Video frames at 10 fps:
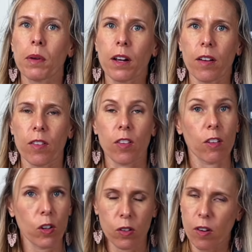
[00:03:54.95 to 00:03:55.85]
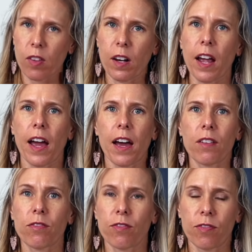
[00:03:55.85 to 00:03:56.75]
because the gluten doesn't
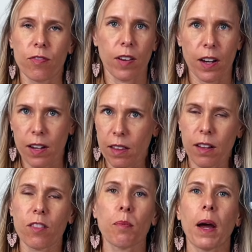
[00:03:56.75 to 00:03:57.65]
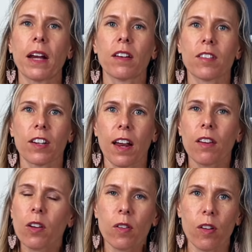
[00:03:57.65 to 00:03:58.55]
have anything to bind it together.